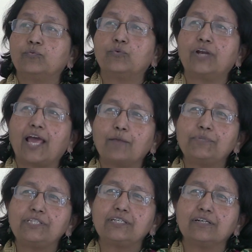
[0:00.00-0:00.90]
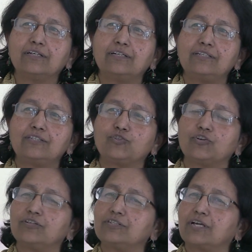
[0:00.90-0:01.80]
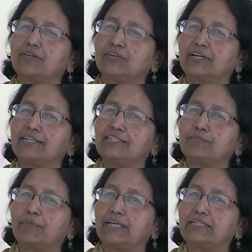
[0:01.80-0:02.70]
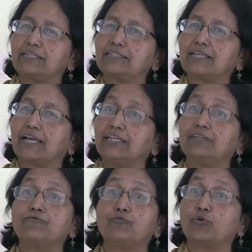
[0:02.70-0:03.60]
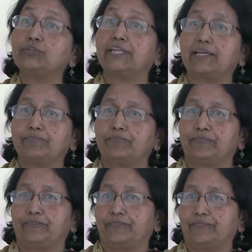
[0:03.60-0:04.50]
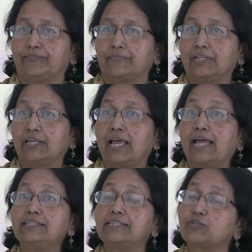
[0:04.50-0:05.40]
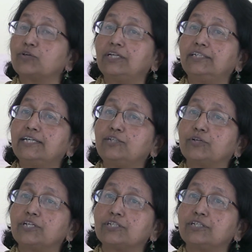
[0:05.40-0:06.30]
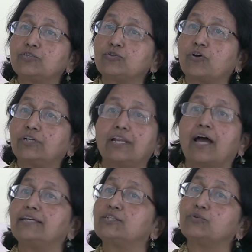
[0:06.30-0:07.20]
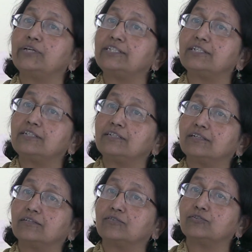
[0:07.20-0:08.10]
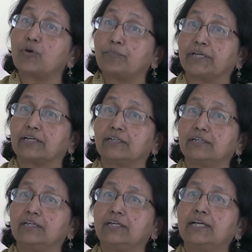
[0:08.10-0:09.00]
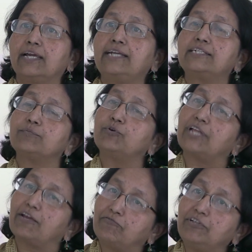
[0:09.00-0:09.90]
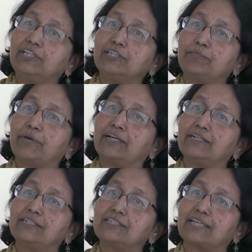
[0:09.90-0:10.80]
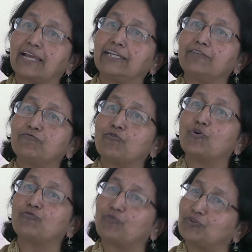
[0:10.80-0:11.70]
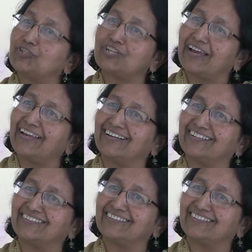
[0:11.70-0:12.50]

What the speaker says: What happens here is children start realizing parents are standing for them. And sexuality education is not an isolated topic. It's about everything the parent is standing for the child.